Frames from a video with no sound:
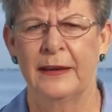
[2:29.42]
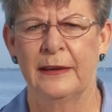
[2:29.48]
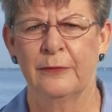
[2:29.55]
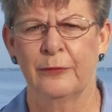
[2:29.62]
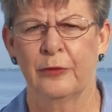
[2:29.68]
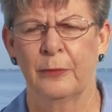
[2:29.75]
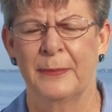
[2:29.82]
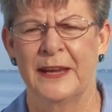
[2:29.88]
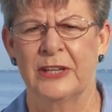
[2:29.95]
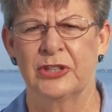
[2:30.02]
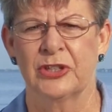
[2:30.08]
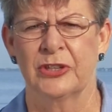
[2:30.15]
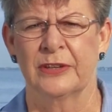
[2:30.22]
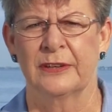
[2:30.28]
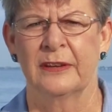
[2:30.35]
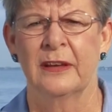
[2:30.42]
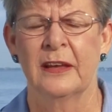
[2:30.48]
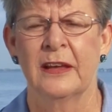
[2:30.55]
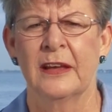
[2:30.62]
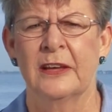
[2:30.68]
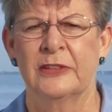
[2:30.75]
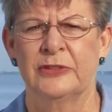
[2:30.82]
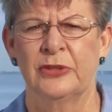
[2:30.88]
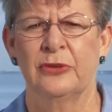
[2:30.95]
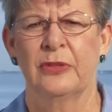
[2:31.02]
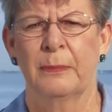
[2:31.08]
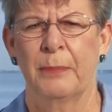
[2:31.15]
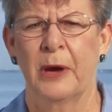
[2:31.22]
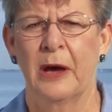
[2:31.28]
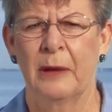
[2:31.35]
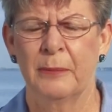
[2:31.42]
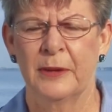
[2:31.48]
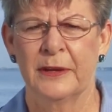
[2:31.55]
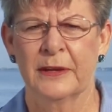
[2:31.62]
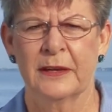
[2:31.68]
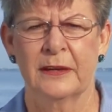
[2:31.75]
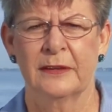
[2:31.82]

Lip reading: information to the public,